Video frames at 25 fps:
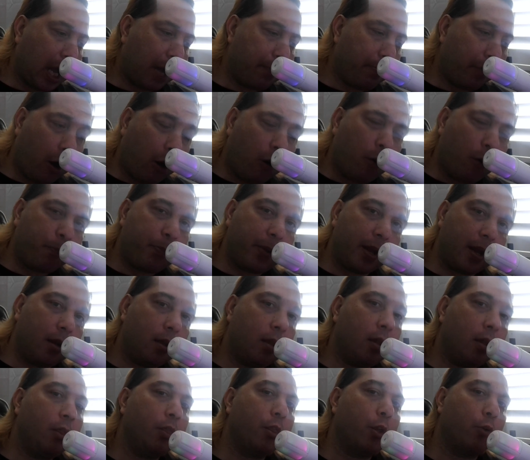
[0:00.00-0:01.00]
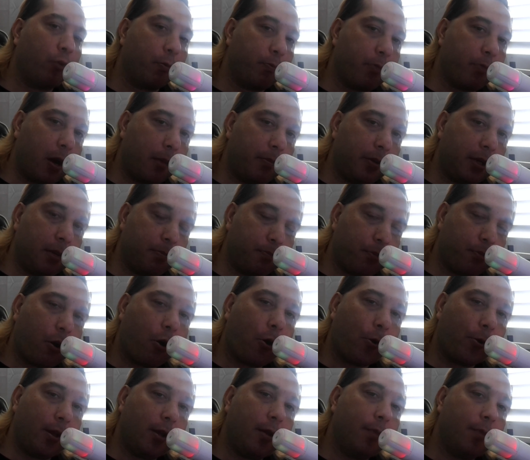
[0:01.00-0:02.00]
I'm hoping the Republican
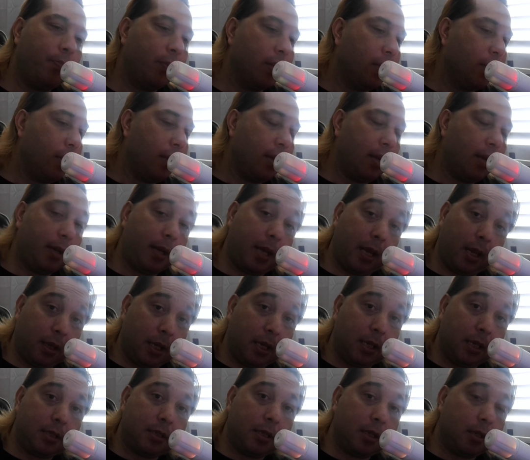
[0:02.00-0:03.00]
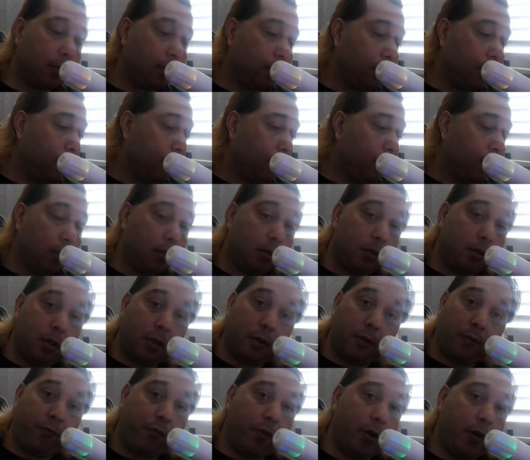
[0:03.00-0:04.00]
Party can listen
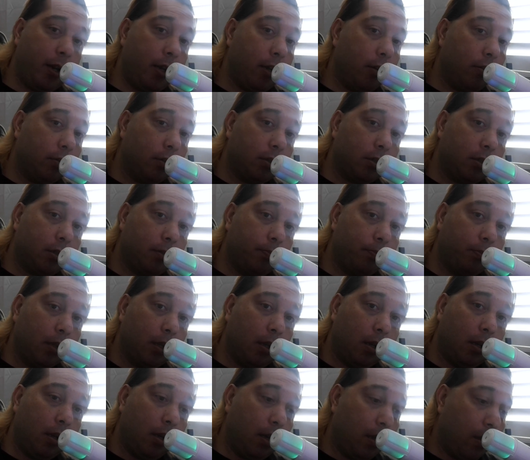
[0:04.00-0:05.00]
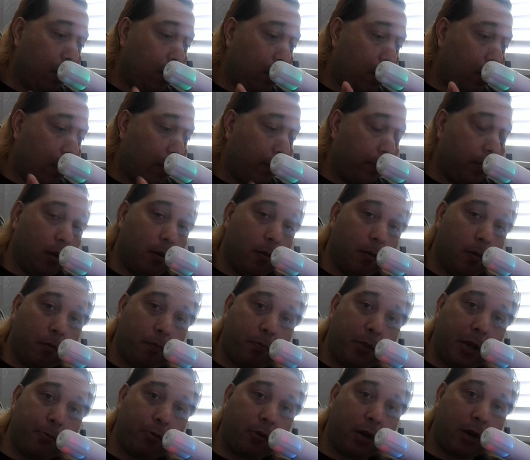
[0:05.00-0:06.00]
to the videos of the
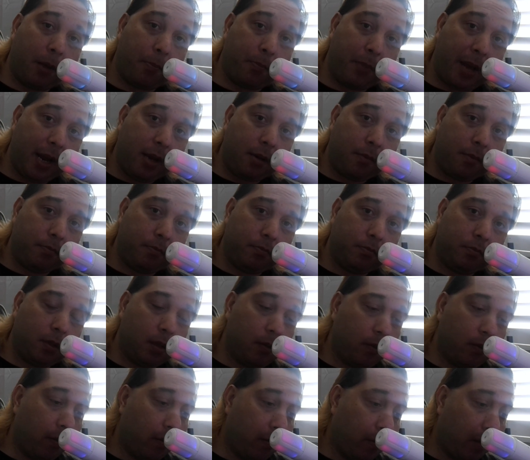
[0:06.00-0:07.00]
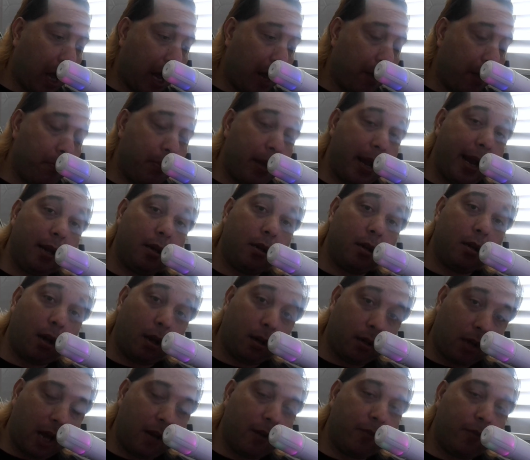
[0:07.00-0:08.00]
people I made. I made
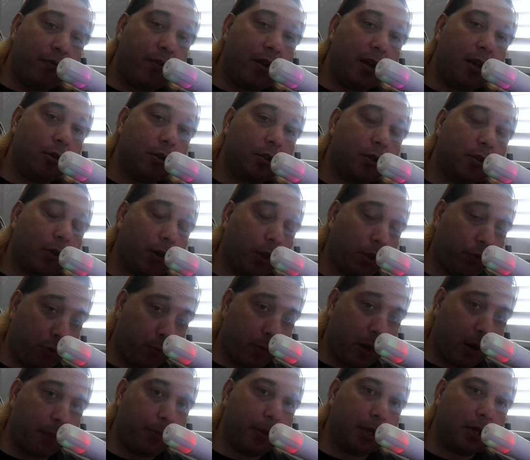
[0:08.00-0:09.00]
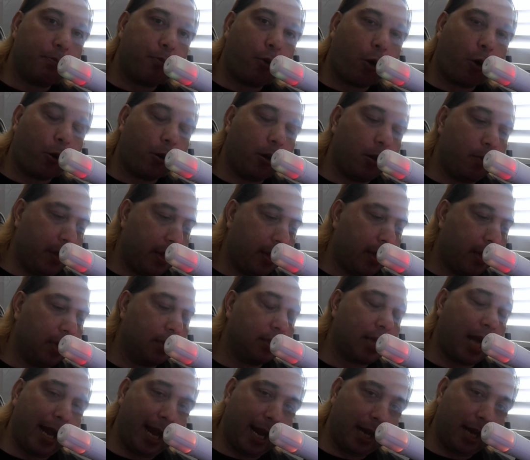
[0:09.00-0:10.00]
a lot of videos for the Republican Party
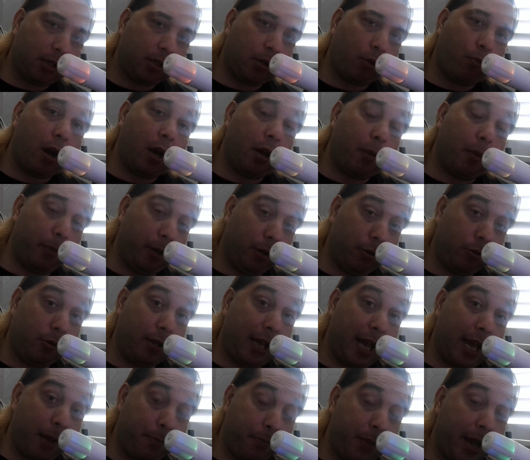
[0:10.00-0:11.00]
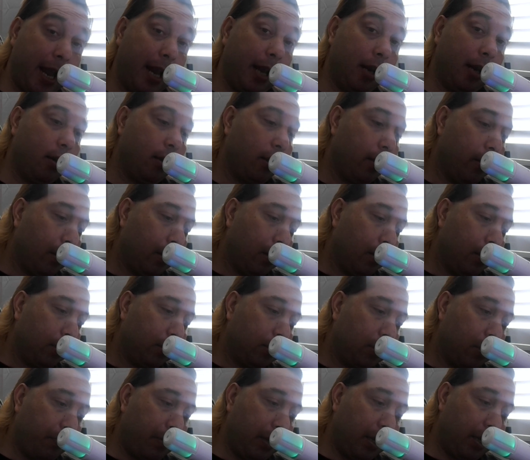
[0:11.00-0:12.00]
because I actually want a political campaign
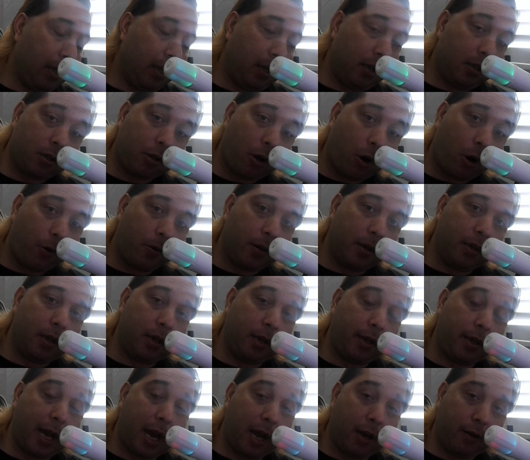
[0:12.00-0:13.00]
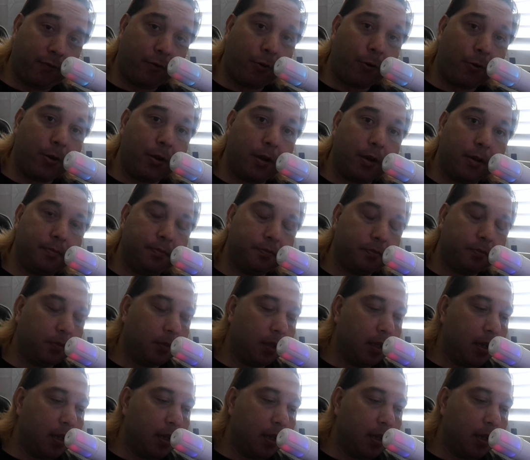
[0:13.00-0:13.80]
to be started in California,